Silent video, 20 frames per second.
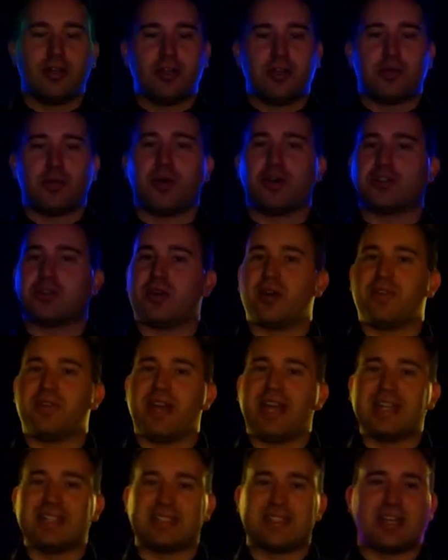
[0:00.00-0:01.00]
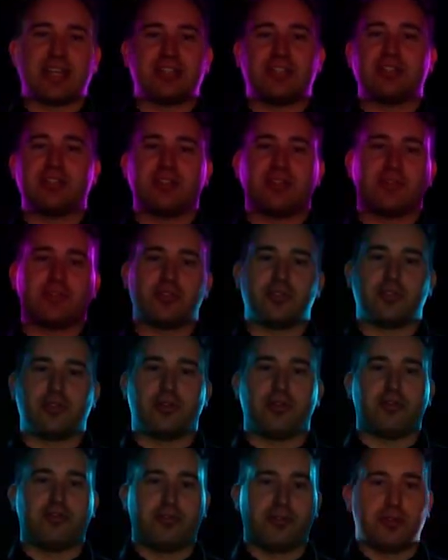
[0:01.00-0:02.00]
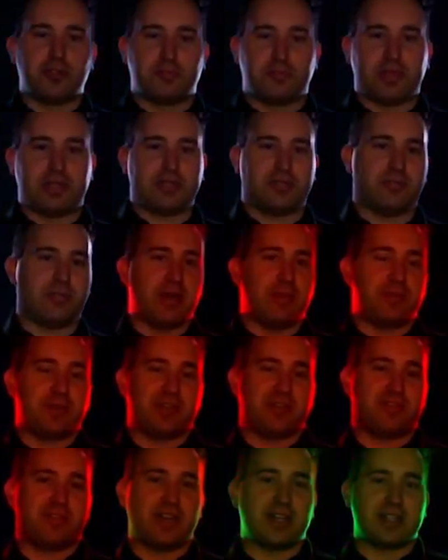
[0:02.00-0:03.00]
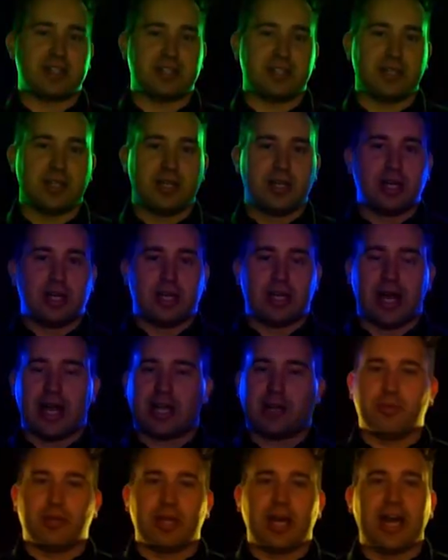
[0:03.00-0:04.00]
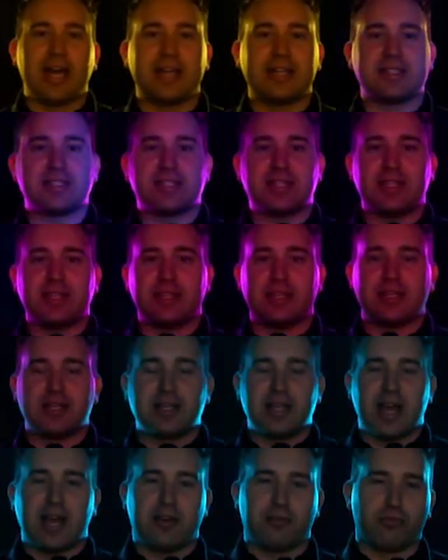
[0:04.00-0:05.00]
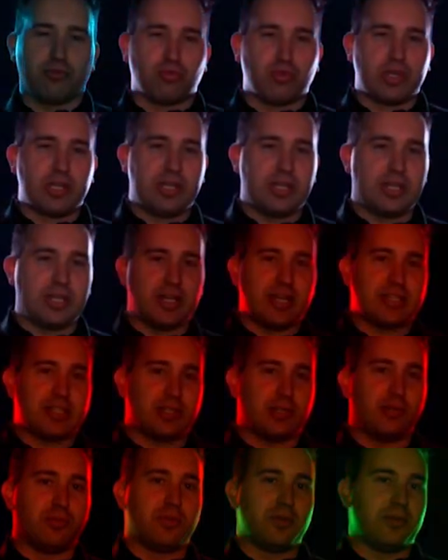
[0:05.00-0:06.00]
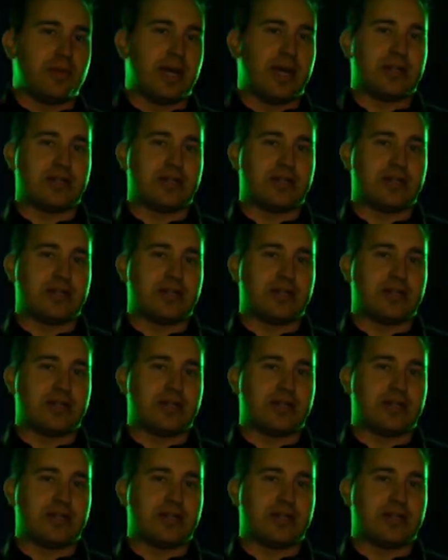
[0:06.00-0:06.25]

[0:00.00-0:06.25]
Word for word: You also have eight sections of control for those pixel mapping effects, lockable IEC, and a really nice aluminum